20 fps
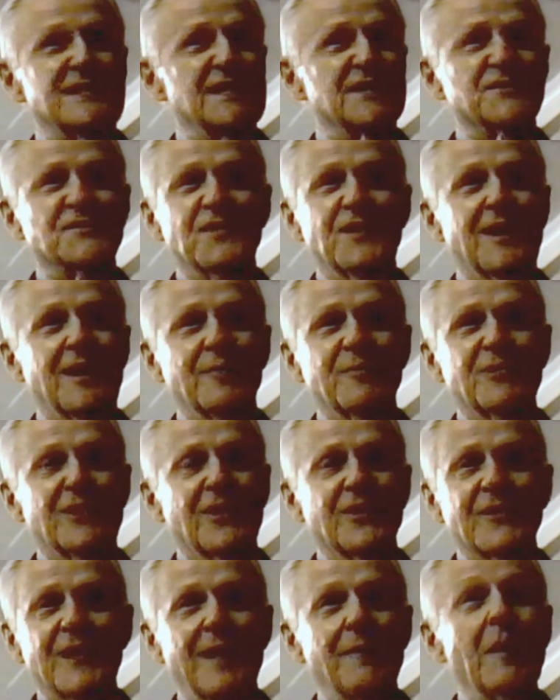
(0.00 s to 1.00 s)
this farm
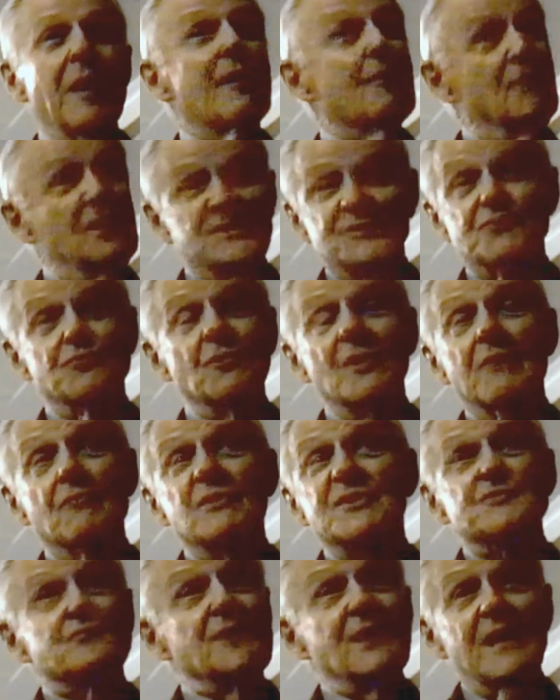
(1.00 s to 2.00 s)
program,
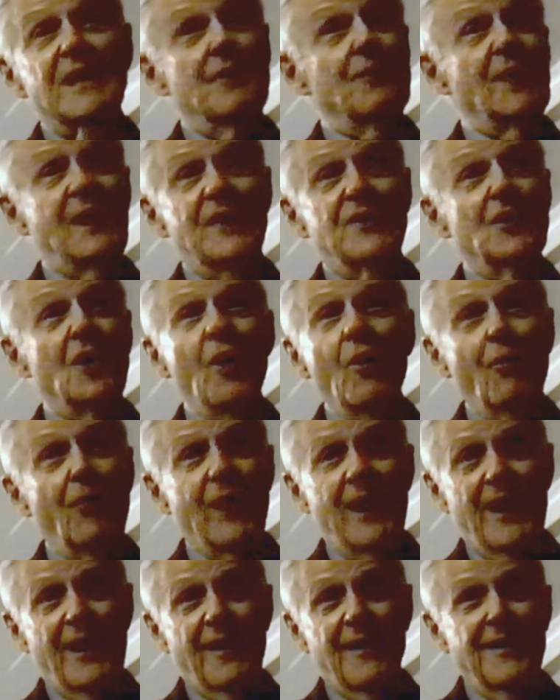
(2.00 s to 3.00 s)
which really went
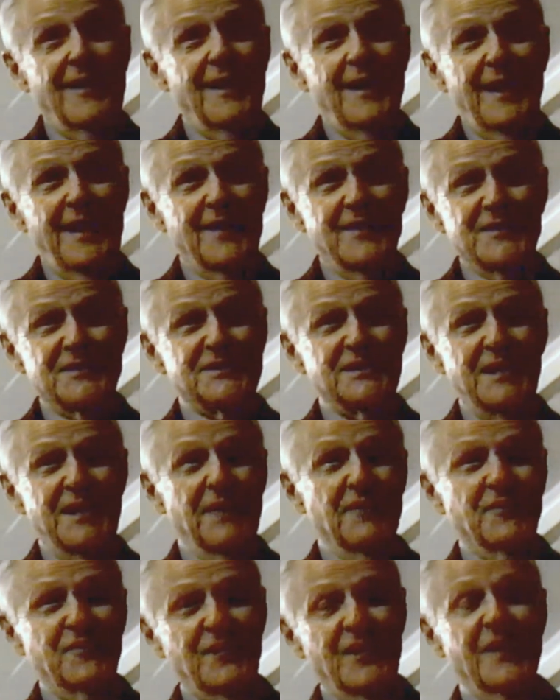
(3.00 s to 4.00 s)
nowhere in the city
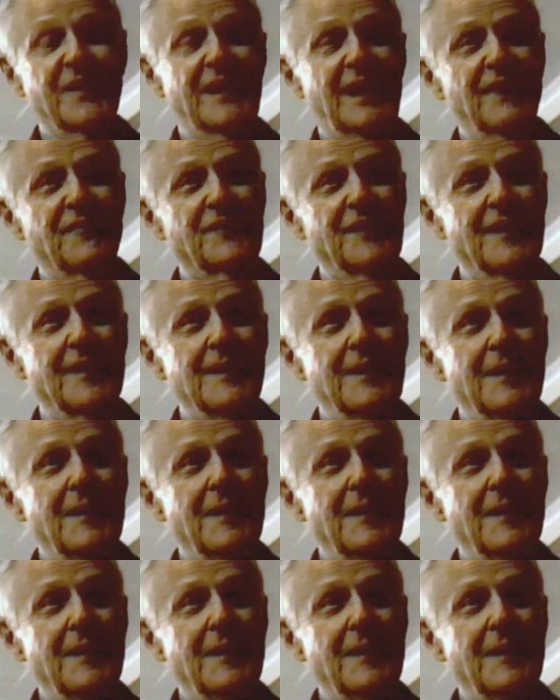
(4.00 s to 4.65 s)
of Philadelphia.